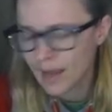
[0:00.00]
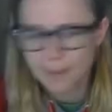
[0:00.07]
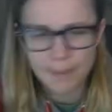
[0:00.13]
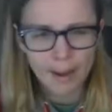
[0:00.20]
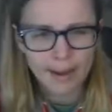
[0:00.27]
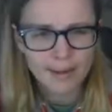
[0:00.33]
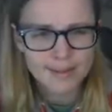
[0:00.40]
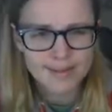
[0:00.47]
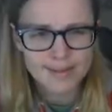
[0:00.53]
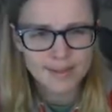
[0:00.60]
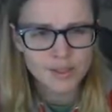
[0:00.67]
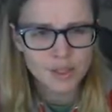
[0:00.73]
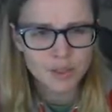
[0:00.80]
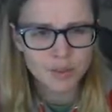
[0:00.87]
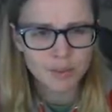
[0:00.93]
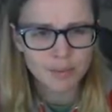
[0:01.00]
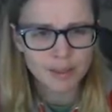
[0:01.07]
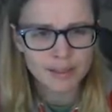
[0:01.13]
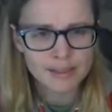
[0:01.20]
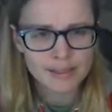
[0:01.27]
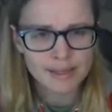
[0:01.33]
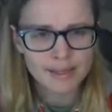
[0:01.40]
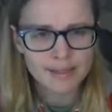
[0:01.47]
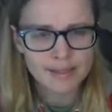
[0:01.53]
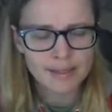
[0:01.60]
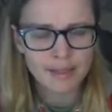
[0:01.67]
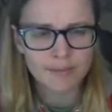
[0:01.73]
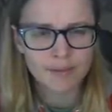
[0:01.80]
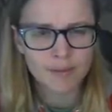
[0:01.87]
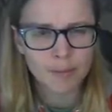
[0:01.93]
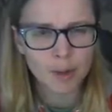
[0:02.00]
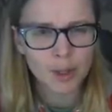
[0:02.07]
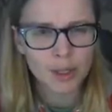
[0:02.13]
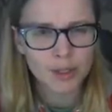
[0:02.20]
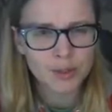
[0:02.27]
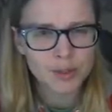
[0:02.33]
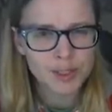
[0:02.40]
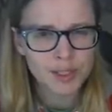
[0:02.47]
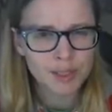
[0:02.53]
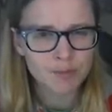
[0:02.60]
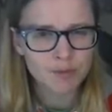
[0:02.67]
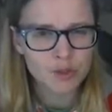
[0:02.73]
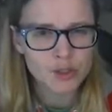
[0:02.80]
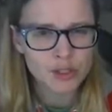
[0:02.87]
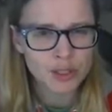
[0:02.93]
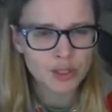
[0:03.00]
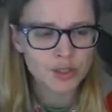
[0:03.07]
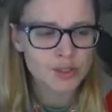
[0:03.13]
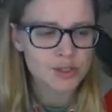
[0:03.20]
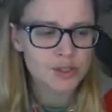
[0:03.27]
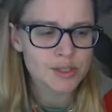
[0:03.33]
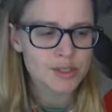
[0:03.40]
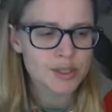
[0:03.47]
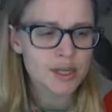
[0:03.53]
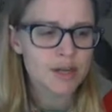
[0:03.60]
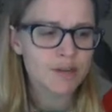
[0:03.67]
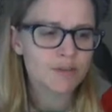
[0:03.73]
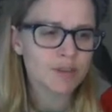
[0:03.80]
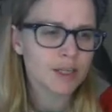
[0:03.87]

kind of stingy with my designs. Like, if I'm already using them for stickers and stuff,